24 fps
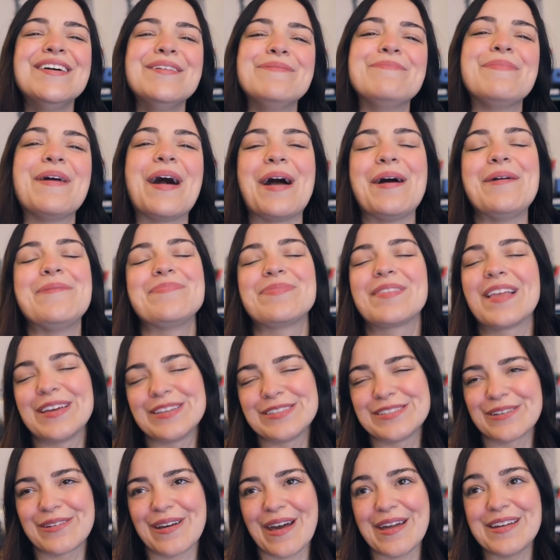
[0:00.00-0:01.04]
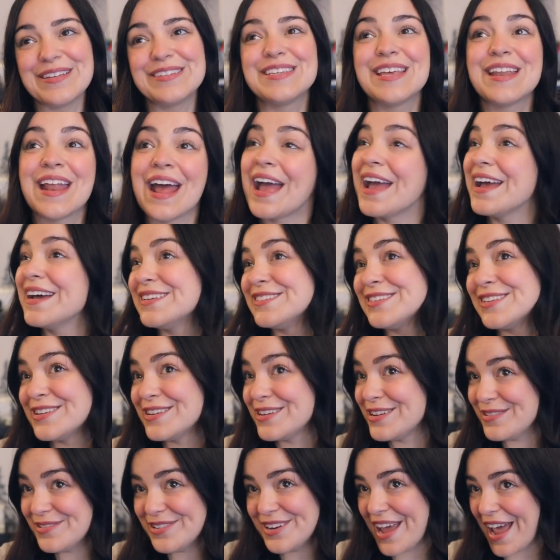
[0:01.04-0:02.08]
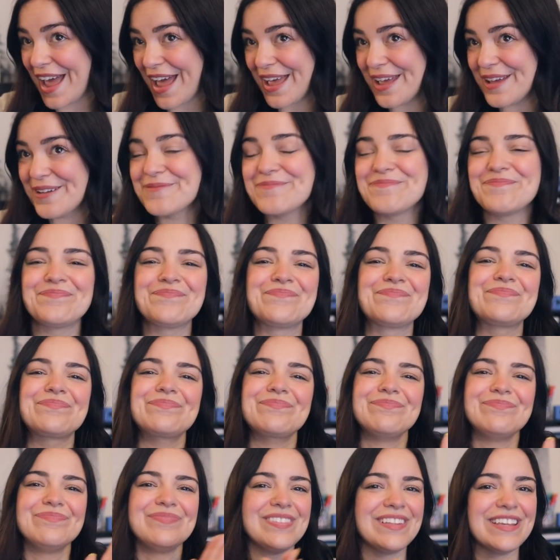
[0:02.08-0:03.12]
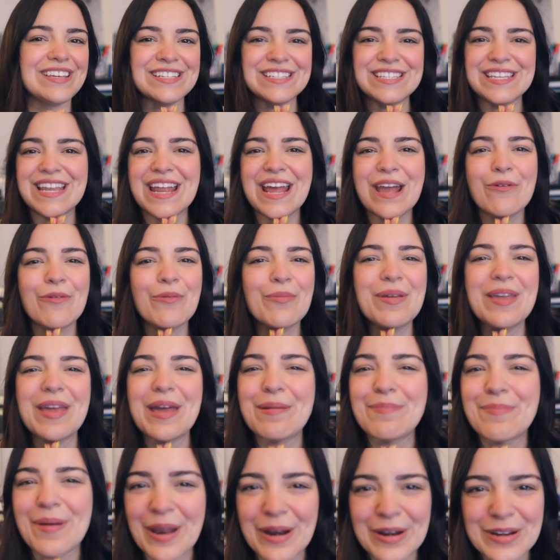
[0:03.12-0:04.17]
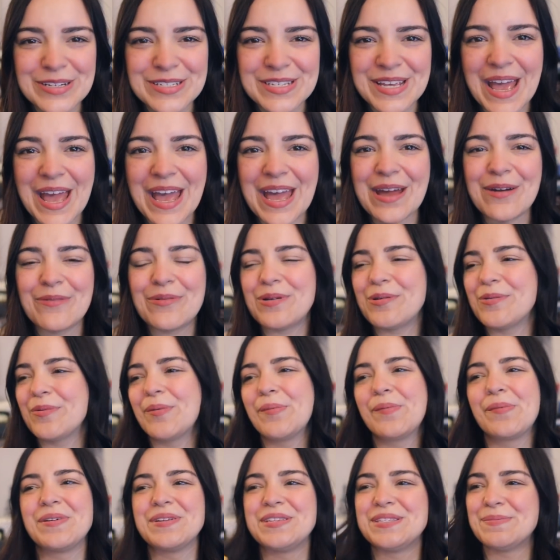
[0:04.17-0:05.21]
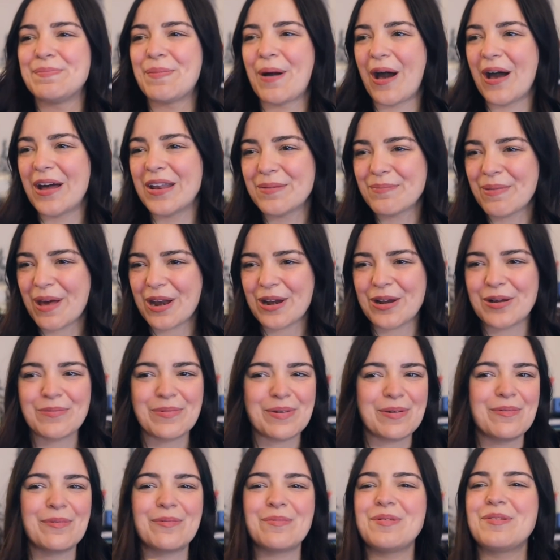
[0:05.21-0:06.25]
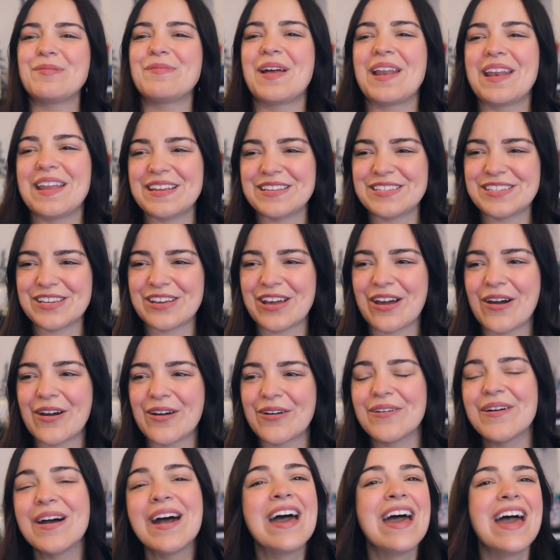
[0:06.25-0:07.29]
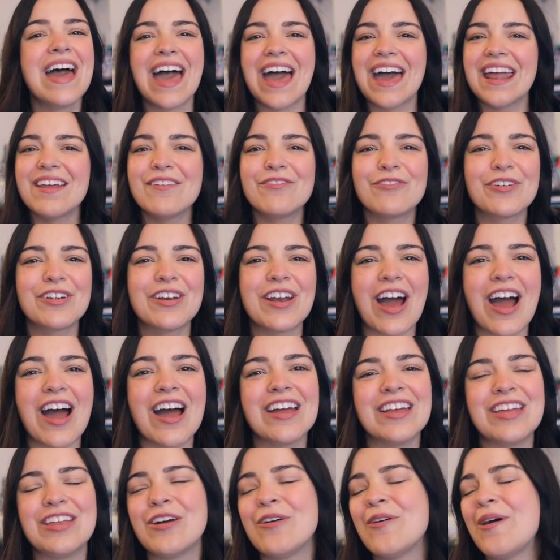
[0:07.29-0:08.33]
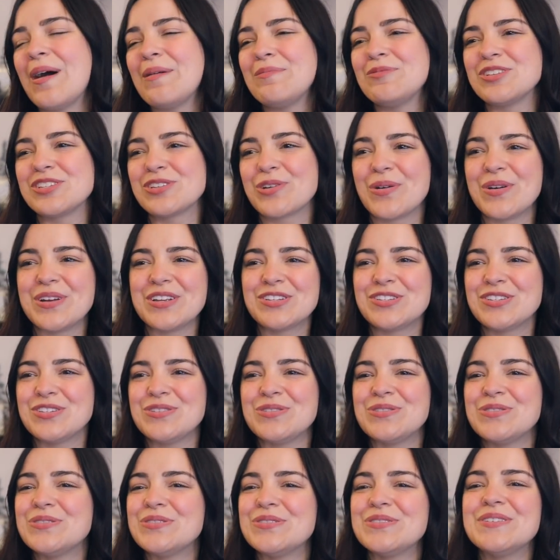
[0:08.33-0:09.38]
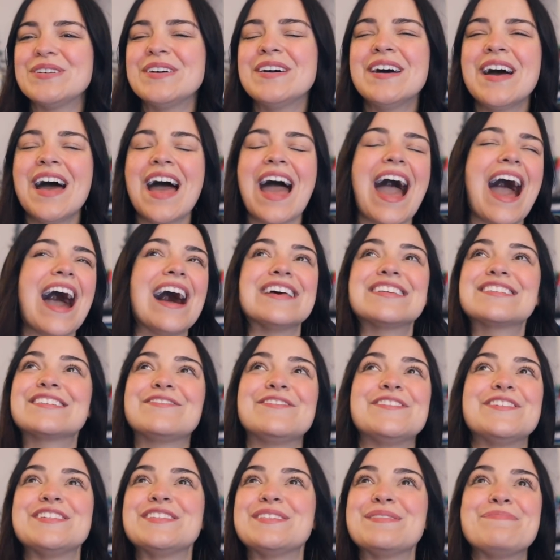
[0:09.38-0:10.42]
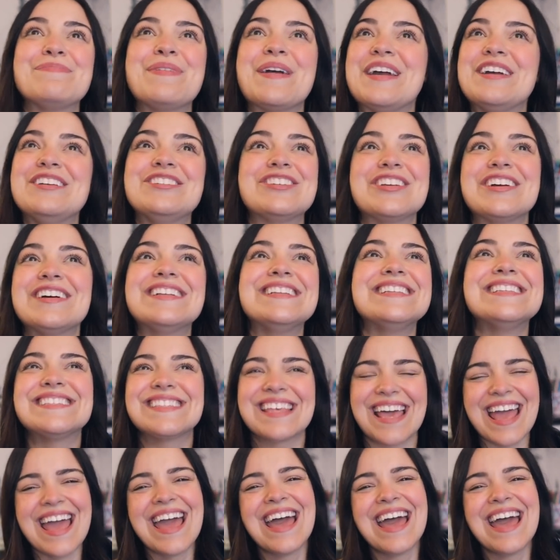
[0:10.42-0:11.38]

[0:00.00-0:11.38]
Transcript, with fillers: But that's okay. Today is a new day today will be a better day. We will respond better. We will be ready to go. And if we're not, you know, I'm just going to ask for some patience